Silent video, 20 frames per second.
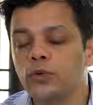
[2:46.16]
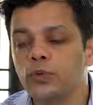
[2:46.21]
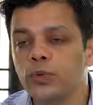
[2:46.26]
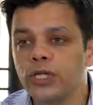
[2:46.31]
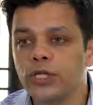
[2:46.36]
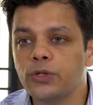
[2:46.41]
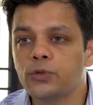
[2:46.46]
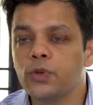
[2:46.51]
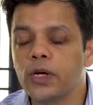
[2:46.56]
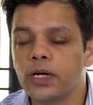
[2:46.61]
You
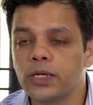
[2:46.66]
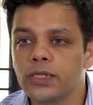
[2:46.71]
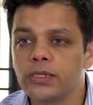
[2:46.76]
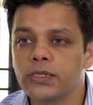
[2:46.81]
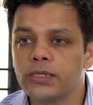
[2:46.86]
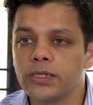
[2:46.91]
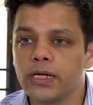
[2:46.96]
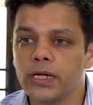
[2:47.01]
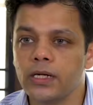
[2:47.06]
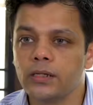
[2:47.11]
need to
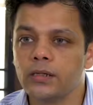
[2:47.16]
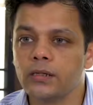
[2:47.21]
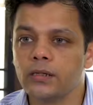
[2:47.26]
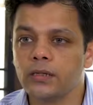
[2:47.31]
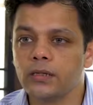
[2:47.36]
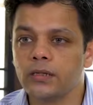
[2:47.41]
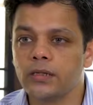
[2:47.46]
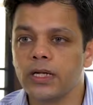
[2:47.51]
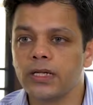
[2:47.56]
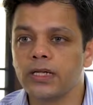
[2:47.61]

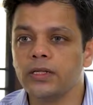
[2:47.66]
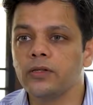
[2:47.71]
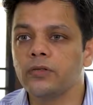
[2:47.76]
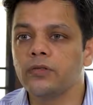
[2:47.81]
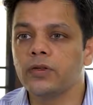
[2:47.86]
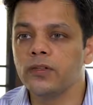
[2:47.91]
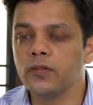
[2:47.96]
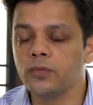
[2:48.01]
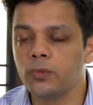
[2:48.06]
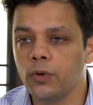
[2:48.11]
understand that
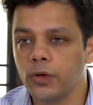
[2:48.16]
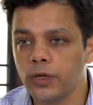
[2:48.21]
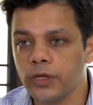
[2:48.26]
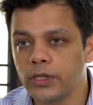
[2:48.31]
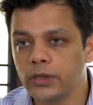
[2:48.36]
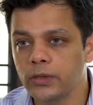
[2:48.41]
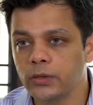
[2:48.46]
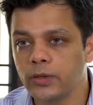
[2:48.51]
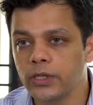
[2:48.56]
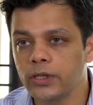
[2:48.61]
increased
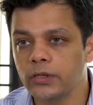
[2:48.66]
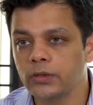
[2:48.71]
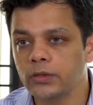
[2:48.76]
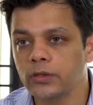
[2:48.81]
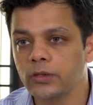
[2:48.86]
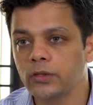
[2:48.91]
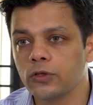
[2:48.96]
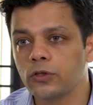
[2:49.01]
body odor,